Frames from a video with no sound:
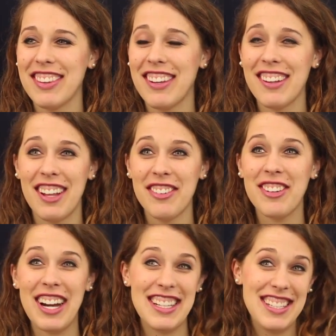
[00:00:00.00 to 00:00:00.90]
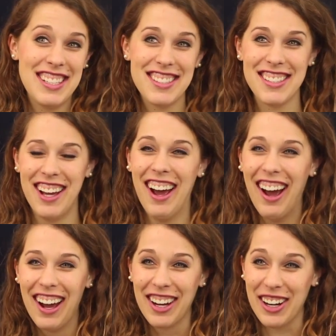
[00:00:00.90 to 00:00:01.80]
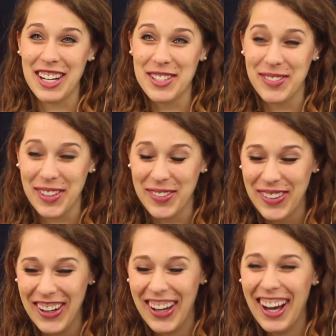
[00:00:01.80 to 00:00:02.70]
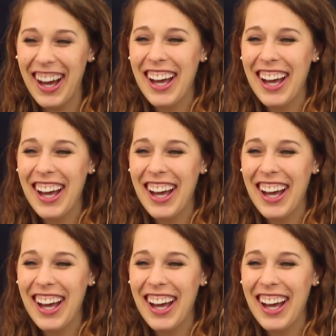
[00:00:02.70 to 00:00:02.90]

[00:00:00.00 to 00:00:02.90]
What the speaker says: there are a lot of crazies, crazy people.